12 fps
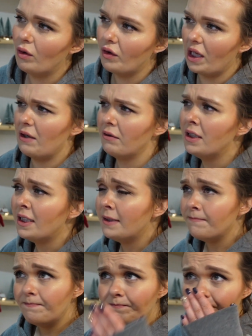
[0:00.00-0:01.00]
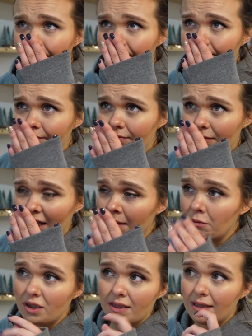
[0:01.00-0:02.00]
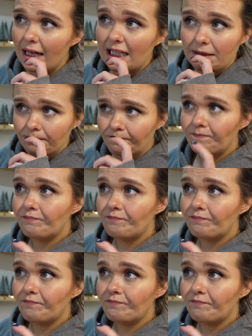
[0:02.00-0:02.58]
Although I must say,